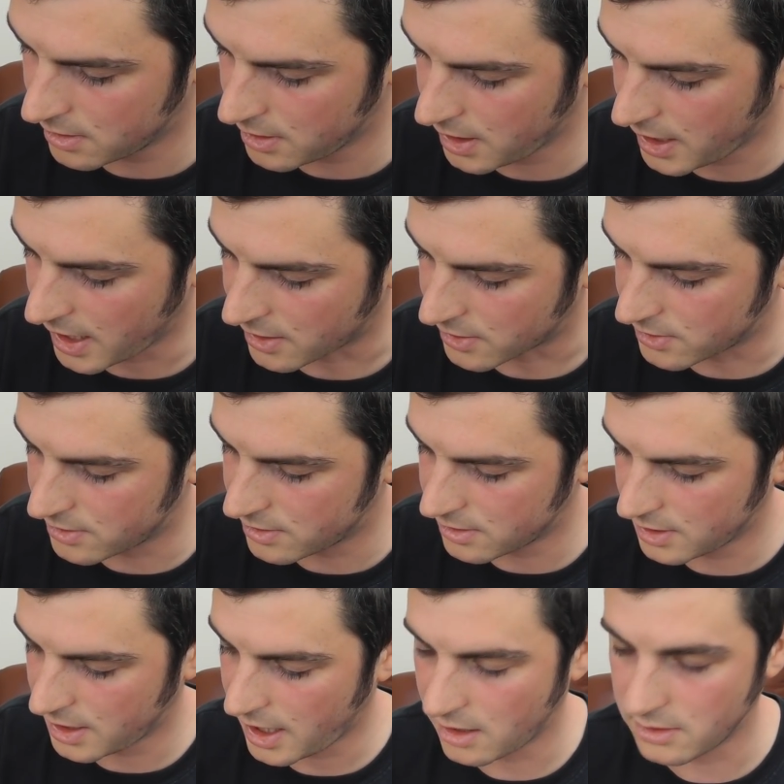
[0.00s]
Yes.
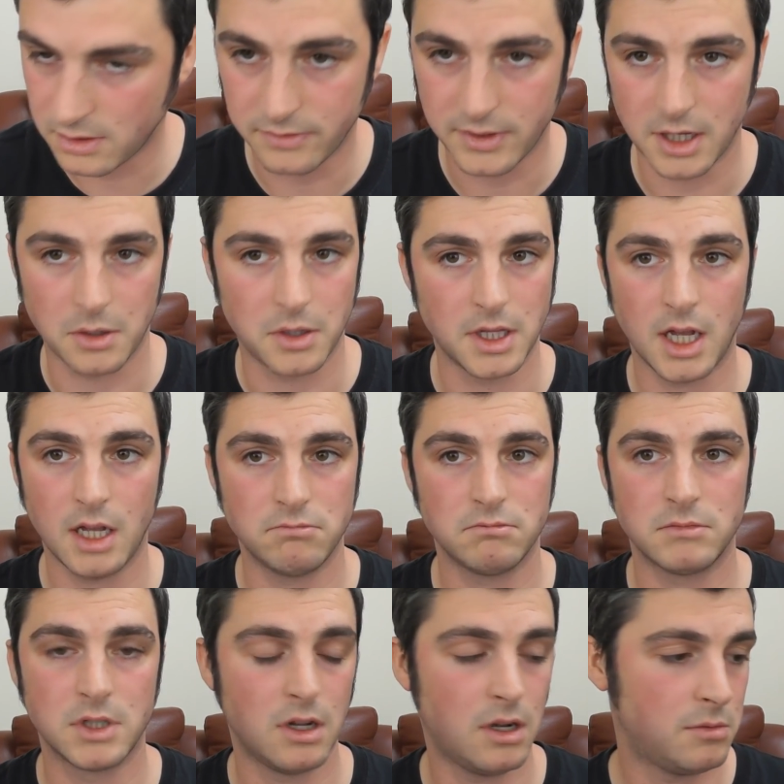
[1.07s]
Yeah, I'll do a video on that.
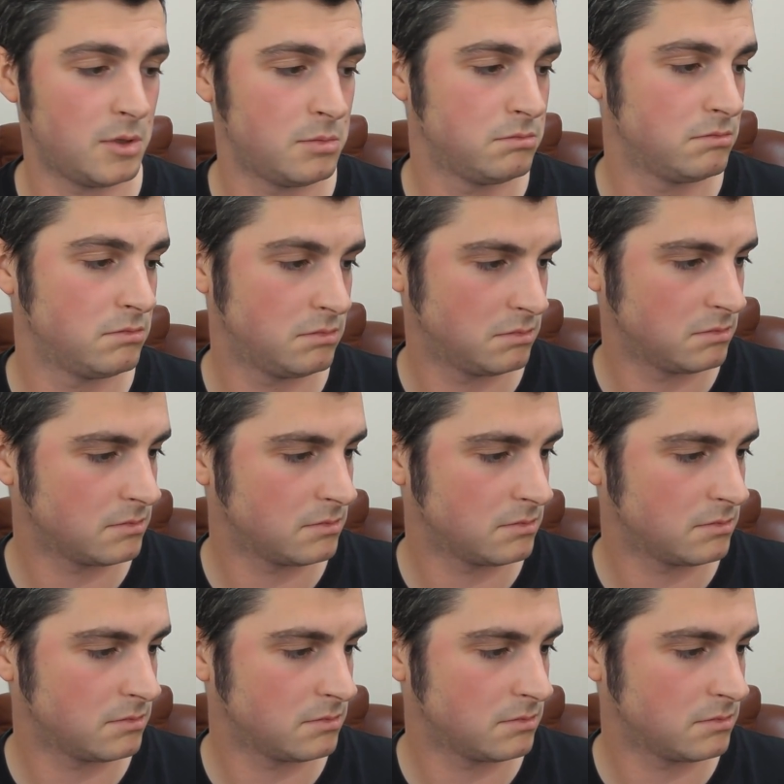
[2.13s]
It's not a problem.